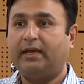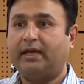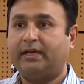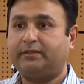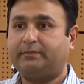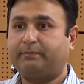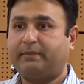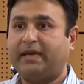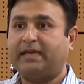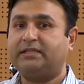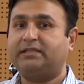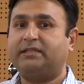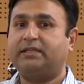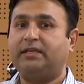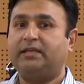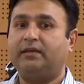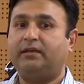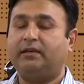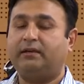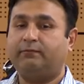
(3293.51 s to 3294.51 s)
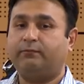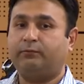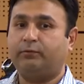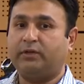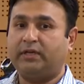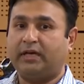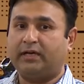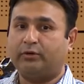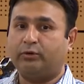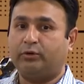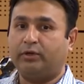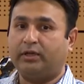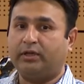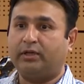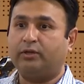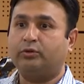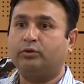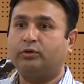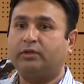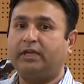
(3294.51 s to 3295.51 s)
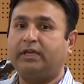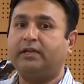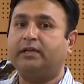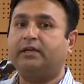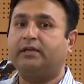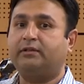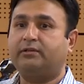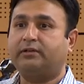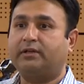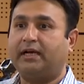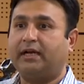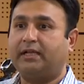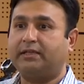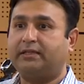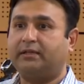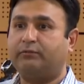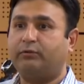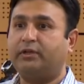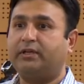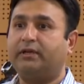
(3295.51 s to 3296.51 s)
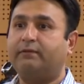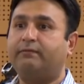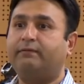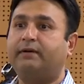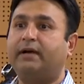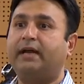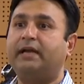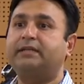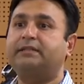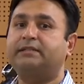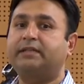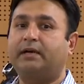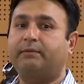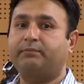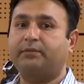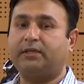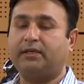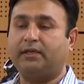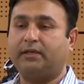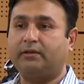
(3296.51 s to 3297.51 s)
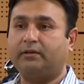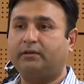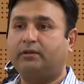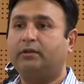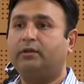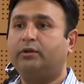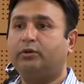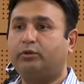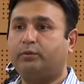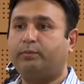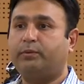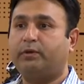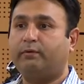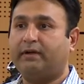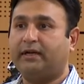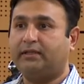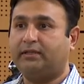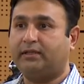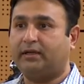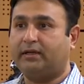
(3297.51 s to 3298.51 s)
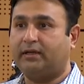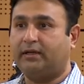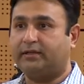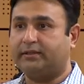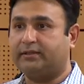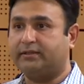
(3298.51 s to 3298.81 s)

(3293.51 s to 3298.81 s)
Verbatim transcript: especially if we are going into clinical trials and we can find something to prevent their lung